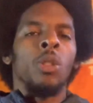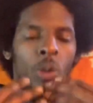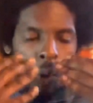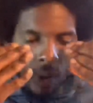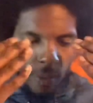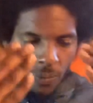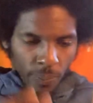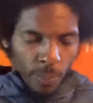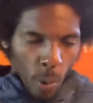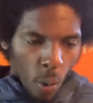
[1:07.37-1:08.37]
growing
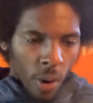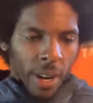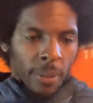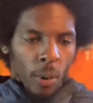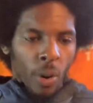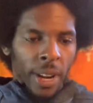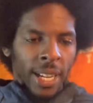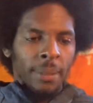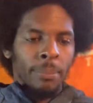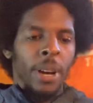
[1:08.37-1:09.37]
more and more
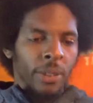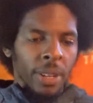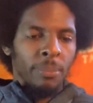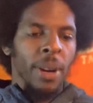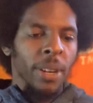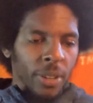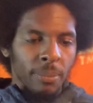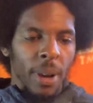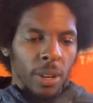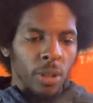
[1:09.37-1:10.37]
and getting better and better
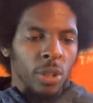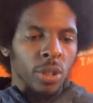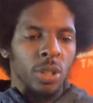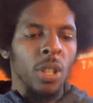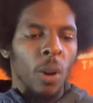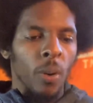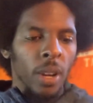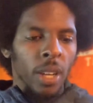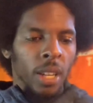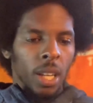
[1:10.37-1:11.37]
and better. So,
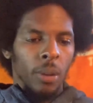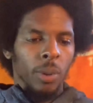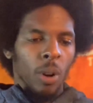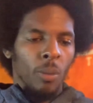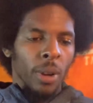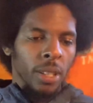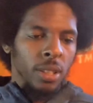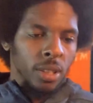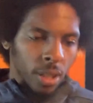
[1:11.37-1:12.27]
here we go, man.